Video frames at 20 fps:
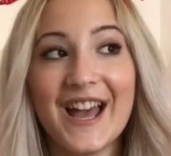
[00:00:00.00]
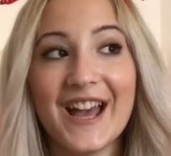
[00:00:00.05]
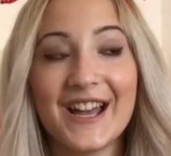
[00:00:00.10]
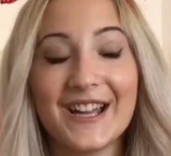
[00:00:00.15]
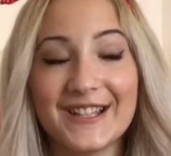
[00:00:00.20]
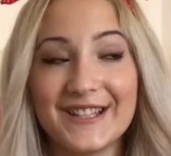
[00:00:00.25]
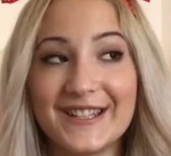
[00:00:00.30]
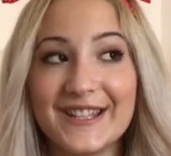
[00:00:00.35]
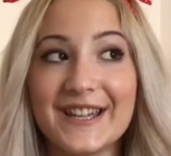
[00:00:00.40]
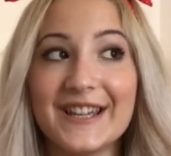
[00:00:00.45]

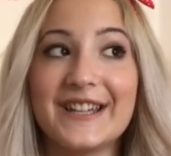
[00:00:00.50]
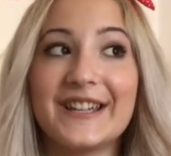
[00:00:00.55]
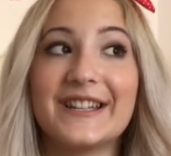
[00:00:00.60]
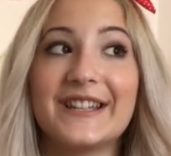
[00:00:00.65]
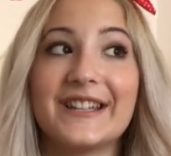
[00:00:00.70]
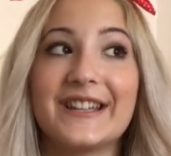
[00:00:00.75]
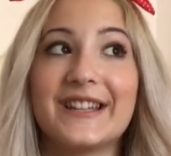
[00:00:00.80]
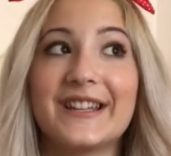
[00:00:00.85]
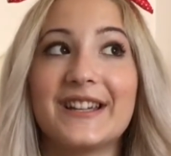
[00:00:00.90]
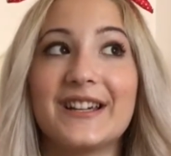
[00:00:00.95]
And
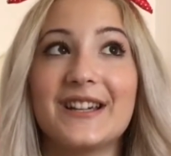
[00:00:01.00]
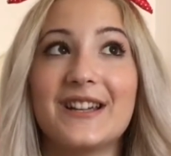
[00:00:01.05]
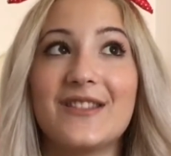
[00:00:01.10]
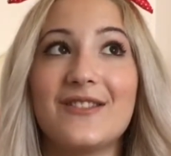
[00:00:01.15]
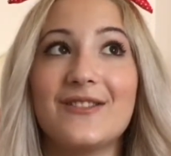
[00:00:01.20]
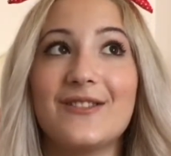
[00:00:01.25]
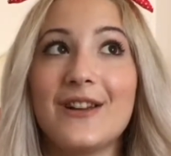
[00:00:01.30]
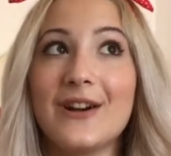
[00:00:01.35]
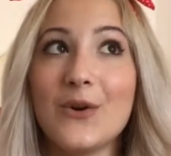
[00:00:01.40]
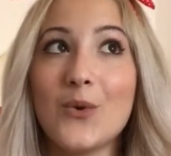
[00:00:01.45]
then,
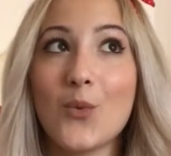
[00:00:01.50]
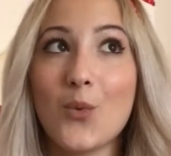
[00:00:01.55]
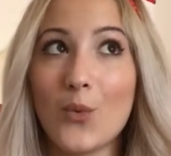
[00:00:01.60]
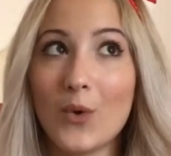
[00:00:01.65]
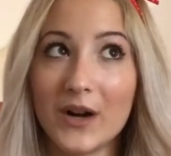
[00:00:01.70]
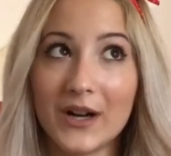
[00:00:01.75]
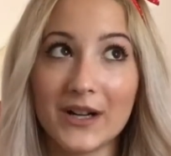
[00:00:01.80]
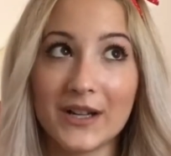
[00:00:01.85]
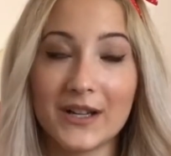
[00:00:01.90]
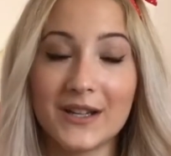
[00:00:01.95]
not
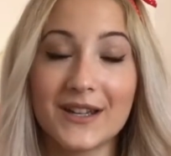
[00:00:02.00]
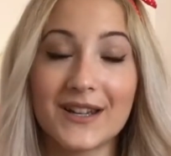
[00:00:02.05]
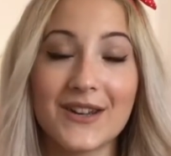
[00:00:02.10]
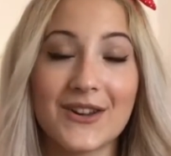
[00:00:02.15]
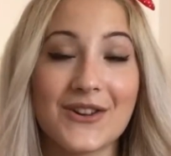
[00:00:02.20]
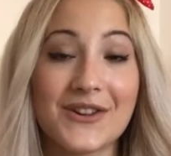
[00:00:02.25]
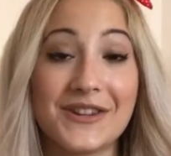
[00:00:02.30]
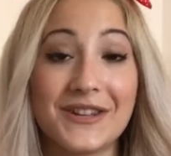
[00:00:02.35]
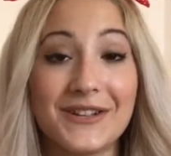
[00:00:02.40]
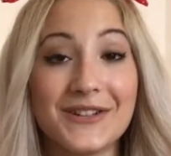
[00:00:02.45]
1,
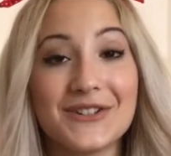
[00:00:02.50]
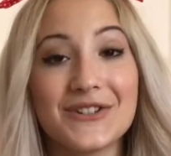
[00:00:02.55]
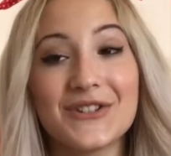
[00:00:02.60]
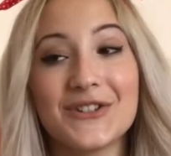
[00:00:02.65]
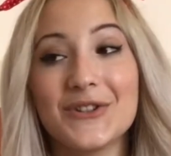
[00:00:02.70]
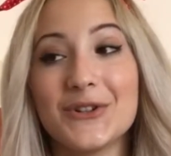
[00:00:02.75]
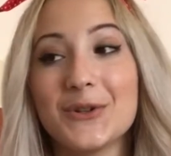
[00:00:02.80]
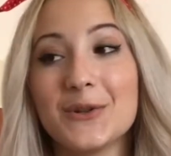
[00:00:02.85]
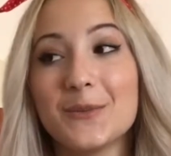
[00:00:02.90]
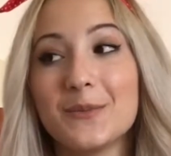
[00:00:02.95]
not
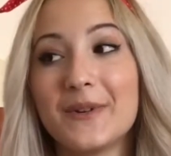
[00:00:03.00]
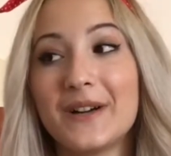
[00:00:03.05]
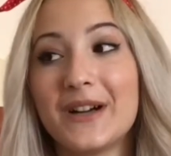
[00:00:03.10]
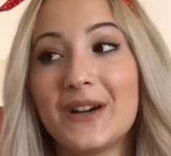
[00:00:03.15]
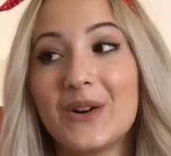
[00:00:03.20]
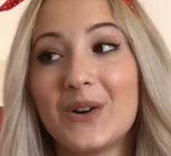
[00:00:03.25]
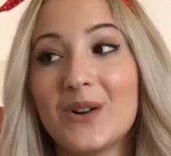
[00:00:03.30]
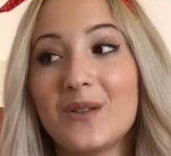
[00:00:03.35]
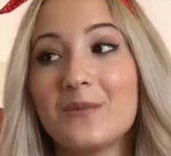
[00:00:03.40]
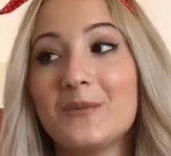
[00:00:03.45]
2,
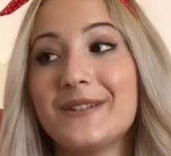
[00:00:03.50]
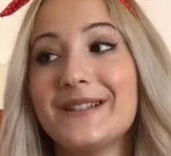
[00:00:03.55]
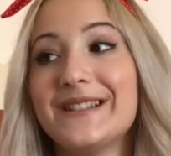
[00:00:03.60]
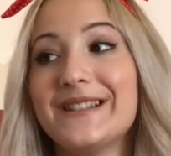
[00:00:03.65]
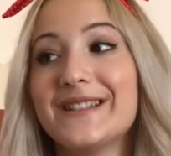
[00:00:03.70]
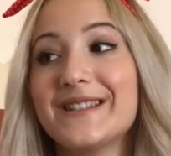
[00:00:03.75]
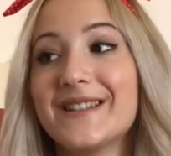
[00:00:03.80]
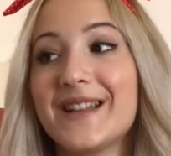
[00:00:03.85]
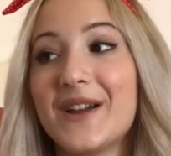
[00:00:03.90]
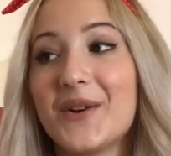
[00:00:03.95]
but
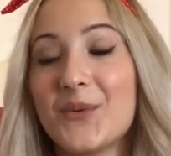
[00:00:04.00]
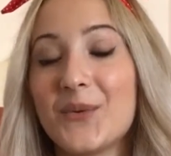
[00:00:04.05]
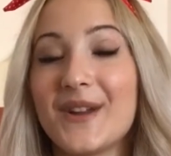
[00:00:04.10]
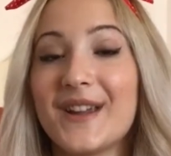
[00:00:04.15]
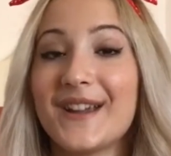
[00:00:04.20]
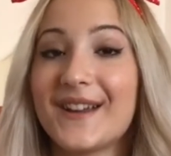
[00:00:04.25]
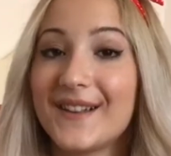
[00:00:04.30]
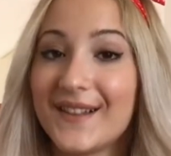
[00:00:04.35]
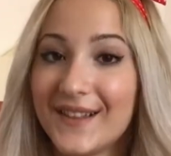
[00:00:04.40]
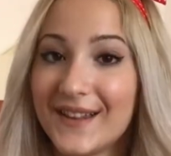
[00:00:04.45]
almost a
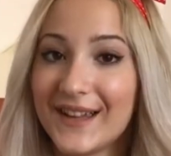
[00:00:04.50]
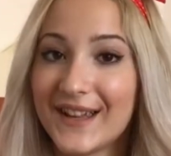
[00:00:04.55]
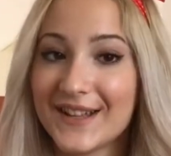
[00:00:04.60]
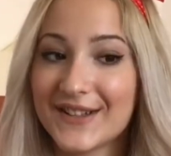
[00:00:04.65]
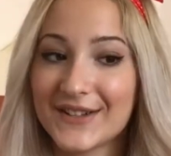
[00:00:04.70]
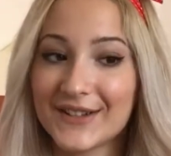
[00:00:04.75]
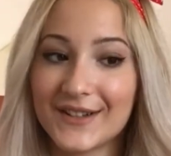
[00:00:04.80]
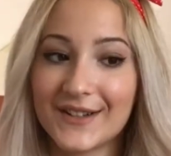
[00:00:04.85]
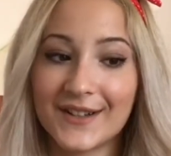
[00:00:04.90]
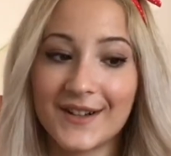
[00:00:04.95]
week
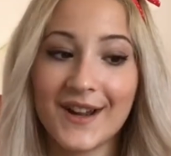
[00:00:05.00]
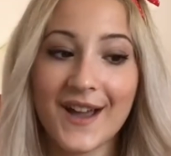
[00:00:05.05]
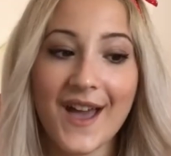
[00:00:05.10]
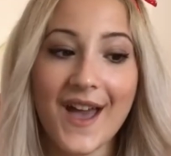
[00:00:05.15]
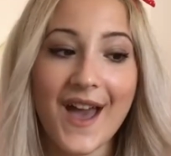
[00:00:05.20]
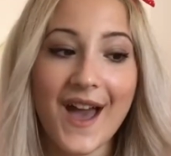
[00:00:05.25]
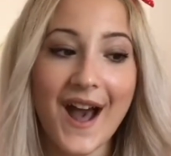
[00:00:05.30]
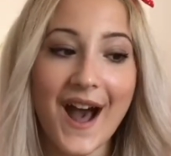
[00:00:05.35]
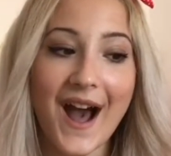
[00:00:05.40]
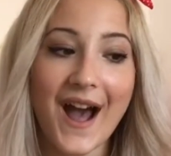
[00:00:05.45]
later,
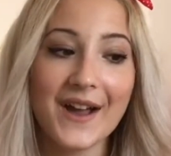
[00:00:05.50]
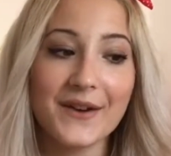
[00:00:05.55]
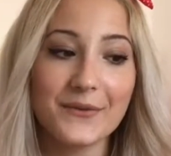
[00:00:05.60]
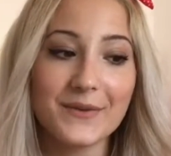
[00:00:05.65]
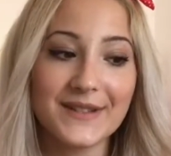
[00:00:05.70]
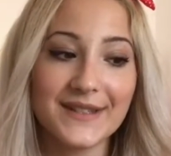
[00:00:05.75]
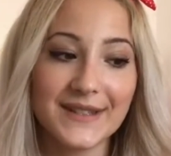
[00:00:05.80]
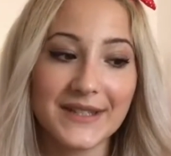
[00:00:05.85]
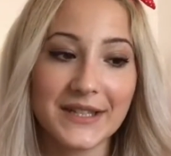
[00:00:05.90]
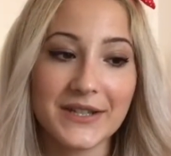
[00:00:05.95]
I
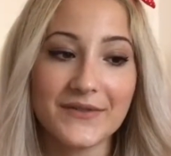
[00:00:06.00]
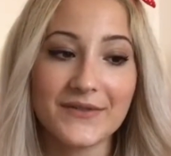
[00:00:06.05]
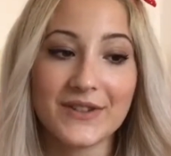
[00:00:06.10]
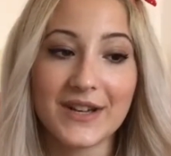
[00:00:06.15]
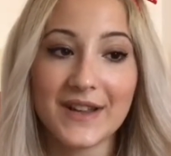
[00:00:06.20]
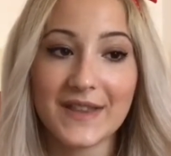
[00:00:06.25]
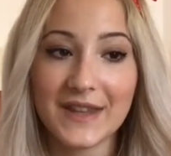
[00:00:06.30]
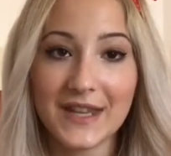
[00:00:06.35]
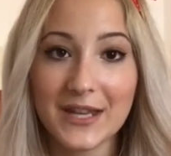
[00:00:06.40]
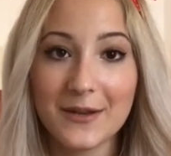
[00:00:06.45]
received
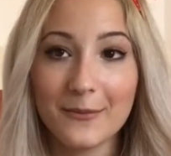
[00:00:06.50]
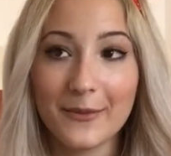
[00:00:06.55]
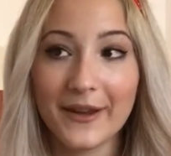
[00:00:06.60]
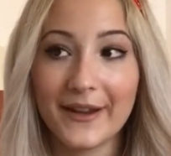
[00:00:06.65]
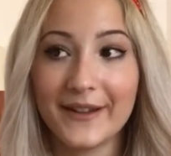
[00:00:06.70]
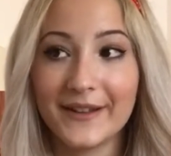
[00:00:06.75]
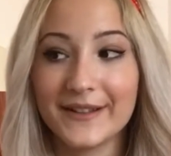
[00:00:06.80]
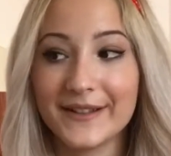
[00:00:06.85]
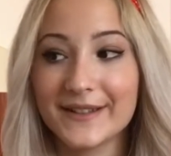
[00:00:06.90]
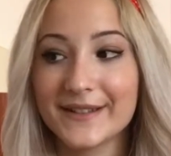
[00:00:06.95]
an
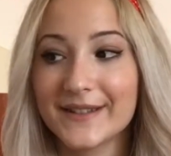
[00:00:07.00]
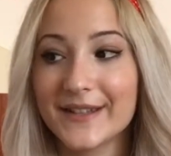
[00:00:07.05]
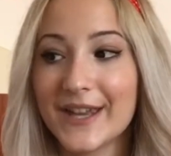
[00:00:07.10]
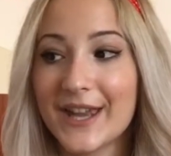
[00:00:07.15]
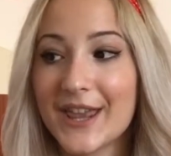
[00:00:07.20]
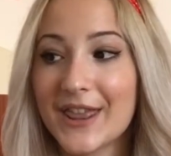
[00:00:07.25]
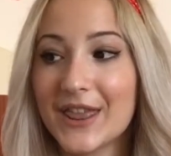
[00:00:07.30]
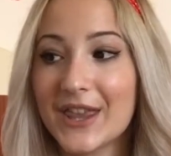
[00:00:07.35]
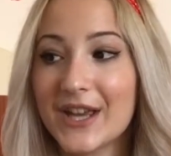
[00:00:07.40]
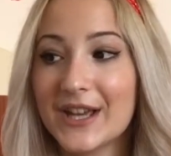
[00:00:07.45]
email
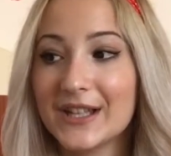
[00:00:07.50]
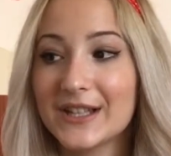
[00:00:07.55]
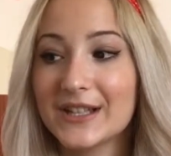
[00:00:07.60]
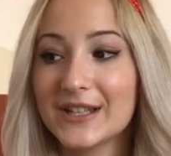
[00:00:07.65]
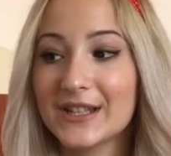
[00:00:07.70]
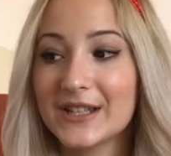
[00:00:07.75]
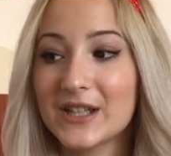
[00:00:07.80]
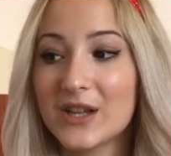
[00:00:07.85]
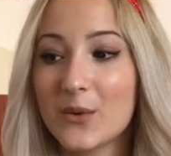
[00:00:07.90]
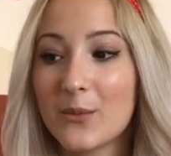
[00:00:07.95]
saying that
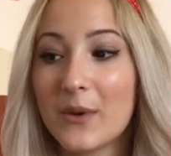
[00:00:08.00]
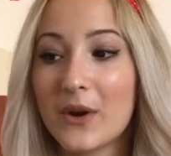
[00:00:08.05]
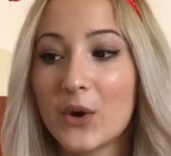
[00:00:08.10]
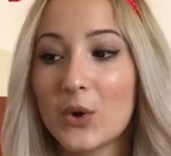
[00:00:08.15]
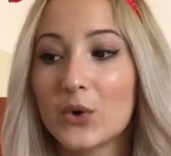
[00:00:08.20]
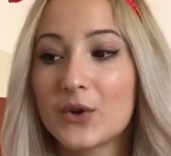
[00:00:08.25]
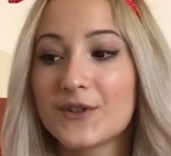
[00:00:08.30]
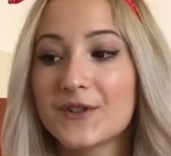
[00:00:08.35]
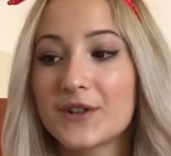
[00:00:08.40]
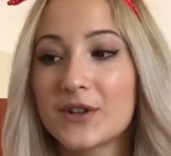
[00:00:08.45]
my
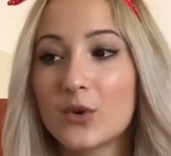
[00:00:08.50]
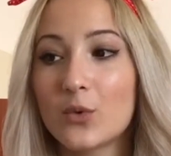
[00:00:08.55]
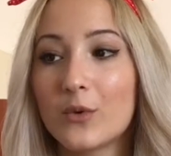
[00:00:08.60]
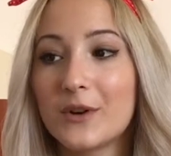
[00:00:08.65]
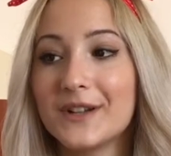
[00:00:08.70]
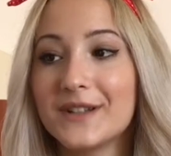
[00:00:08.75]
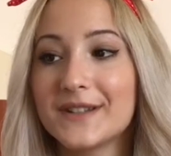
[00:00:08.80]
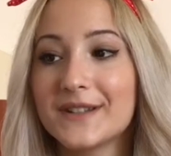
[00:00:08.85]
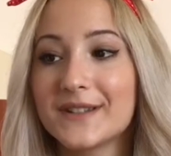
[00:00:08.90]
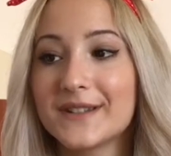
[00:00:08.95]
order
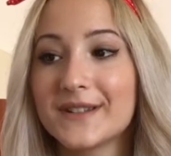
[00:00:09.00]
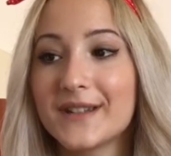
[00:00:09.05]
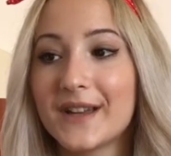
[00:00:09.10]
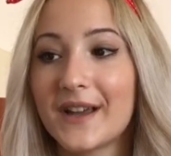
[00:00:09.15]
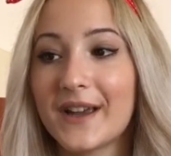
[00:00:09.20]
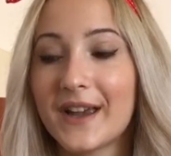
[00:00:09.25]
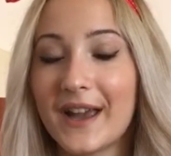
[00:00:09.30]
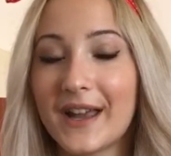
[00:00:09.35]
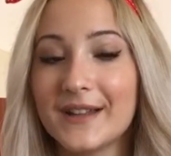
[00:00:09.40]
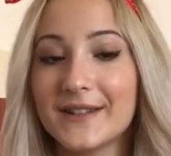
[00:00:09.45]
was
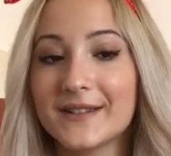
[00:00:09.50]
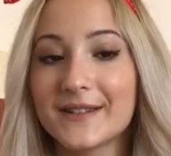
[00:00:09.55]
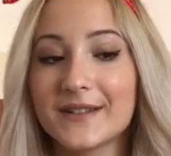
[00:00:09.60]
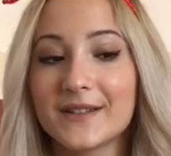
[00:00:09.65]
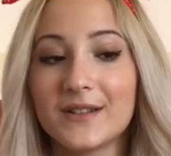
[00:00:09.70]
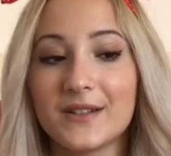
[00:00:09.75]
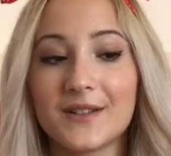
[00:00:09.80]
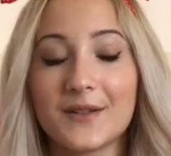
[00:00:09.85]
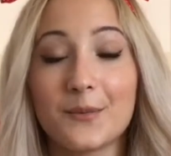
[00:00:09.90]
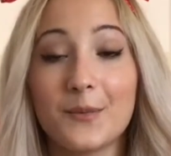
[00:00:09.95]

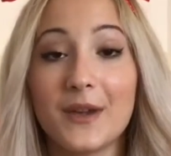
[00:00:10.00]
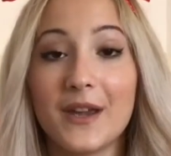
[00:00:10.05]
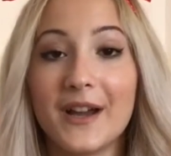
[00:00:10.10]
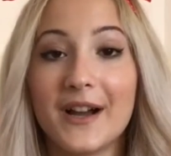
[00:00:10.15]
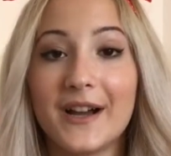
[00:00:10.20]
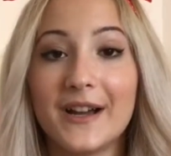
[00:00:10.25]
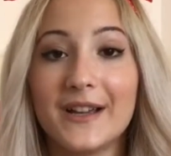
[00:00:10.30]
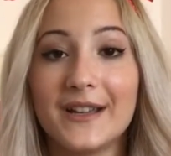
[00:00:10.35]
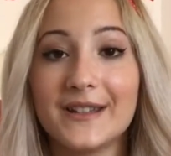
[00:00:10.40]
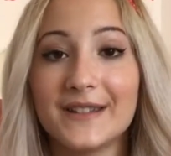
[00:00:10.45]
cancelled because
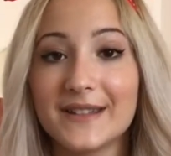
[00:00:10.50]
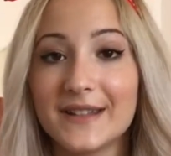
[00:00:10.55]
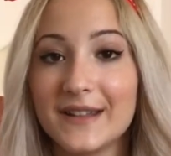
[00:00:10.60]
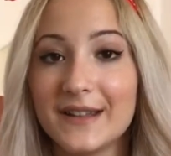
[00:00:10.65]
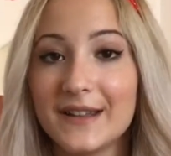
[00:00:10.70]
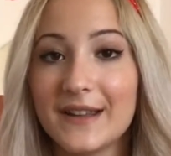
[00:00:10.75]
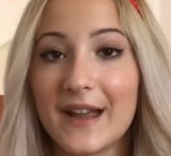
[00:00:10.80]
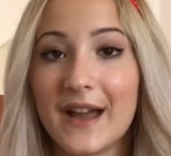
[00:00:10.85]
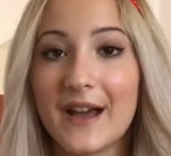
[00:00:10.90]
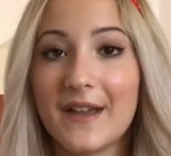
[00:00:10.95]
I
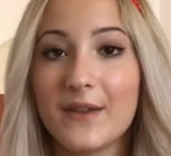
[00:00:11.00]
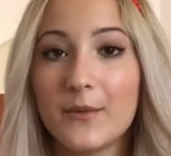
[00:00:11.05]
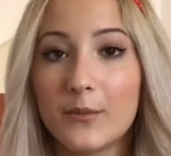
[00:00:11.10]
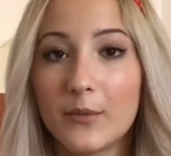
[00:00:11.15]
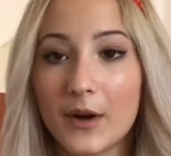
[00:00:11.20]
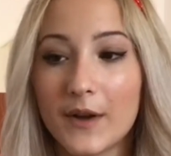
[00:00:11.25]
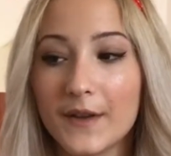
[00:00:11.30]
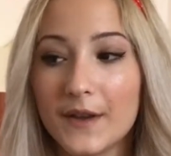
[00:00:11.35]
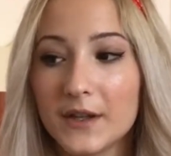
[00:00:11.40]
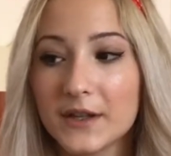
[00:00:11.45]
didn't have
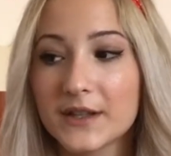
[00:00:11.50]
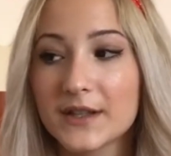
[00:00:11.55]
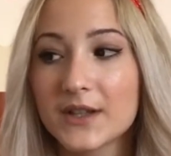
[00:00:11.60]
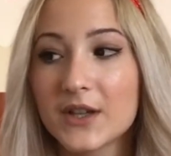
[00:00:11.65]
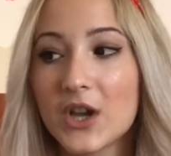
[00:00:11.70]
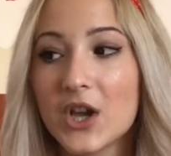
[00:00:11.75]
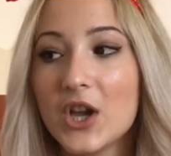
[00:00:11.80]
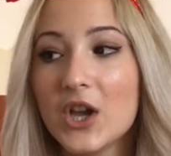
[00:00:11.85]
the product.